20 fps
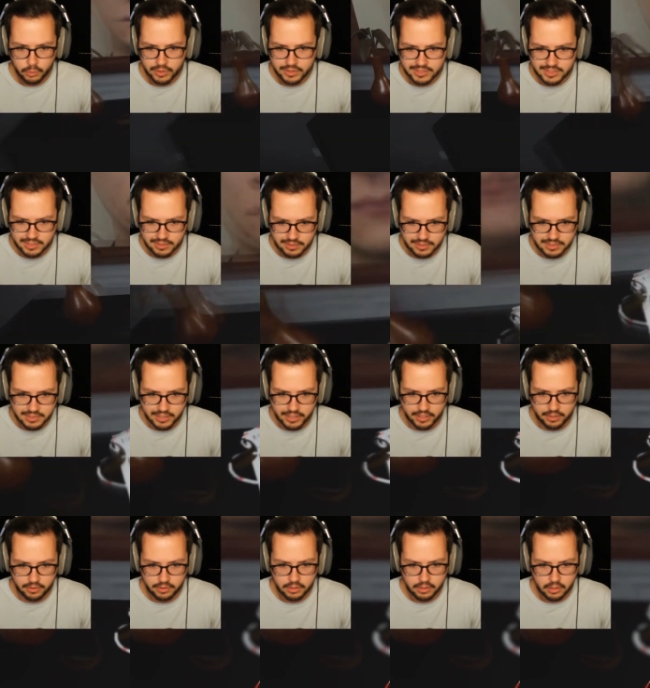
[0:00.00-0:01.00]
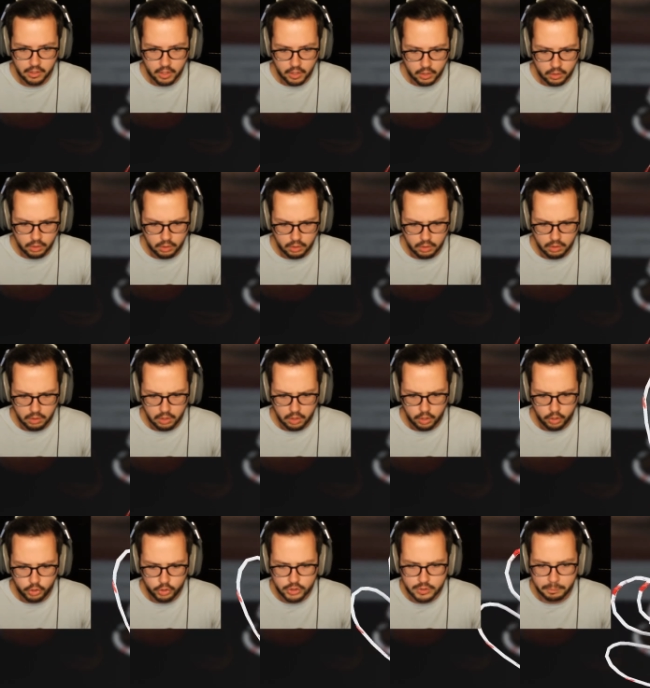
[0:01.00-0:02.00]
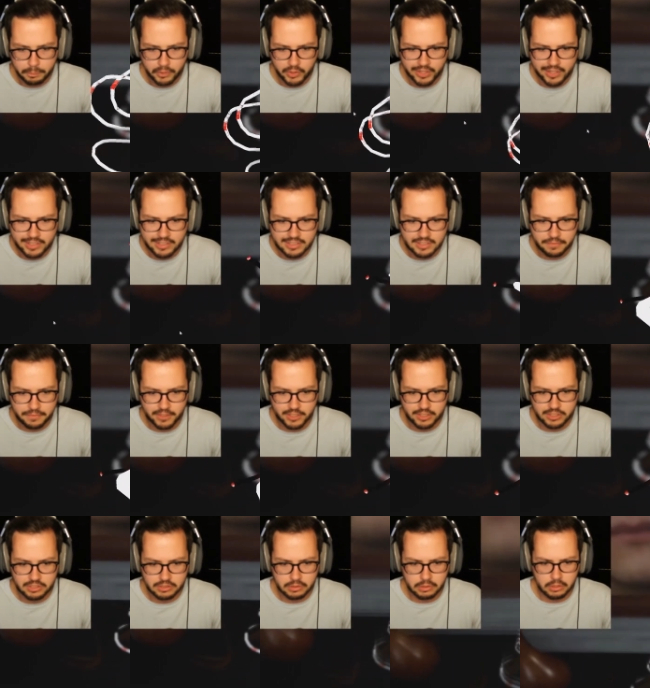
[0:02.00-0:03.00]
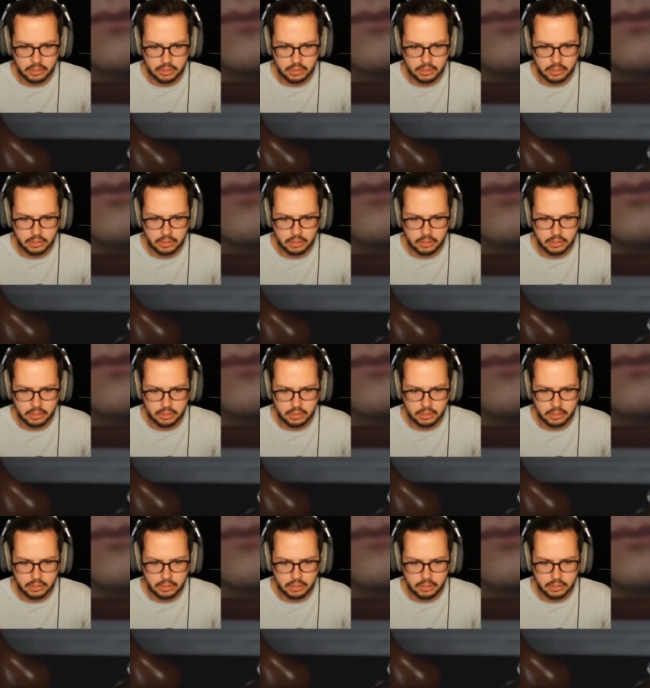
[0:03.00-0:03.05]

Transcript: What is this now? Whose blood is this?